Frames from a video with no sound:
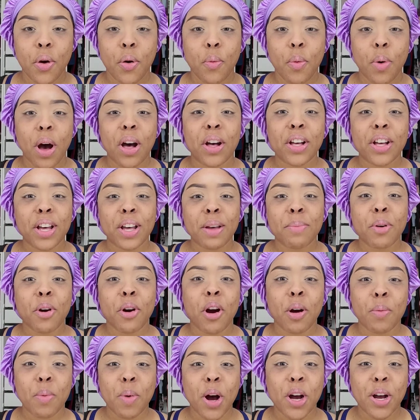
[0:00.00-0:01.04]

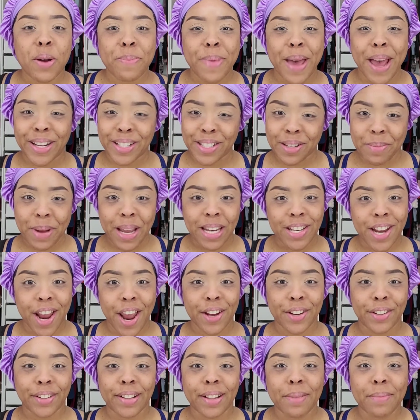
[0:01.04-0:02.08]
Welcome back to my
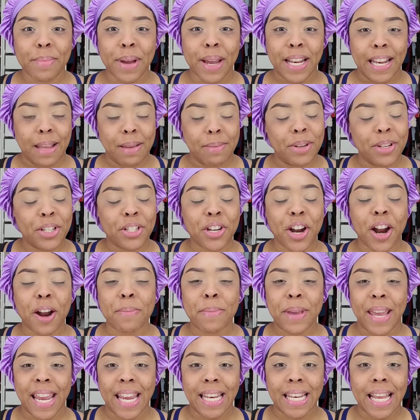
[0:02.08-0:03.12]
channel. My name is
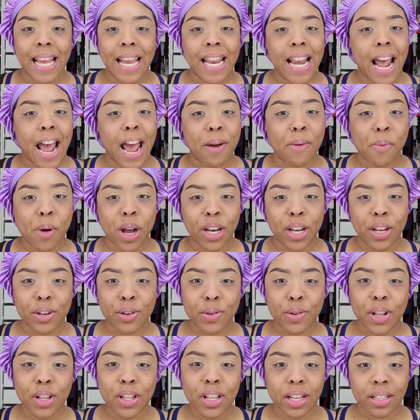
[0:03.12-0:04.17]
Charmaine and I want to
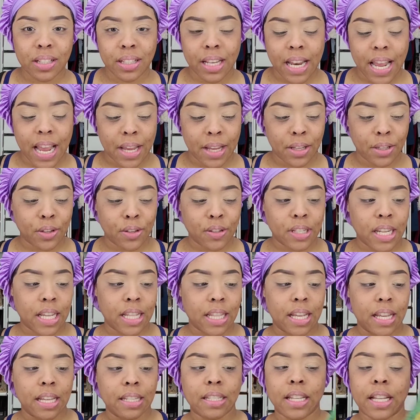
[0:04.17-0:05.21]
do a look today using
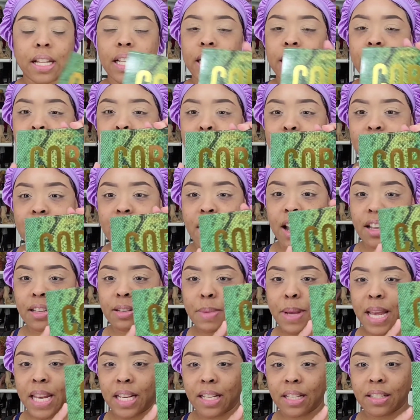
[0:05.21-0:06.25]
this Klarity
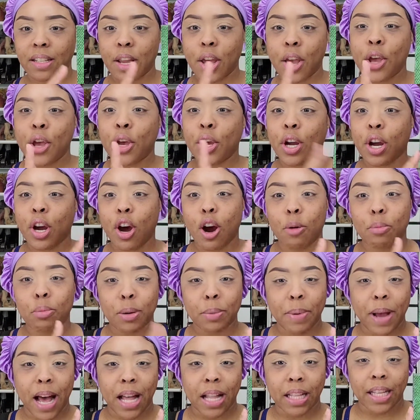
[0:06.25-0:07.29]
Kosmetics
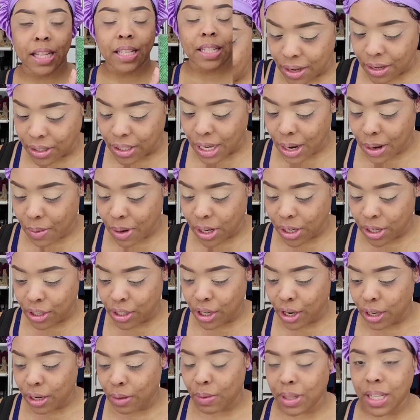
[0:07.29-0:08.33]
Cobra palette. So I want to
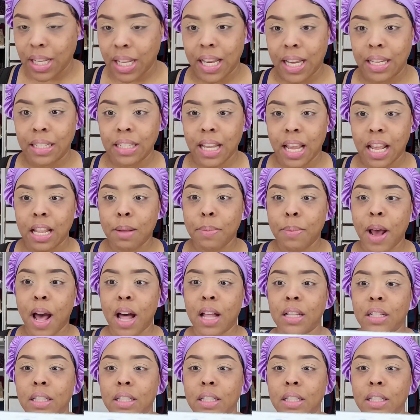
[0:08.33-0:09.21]
show you what the inside of the palette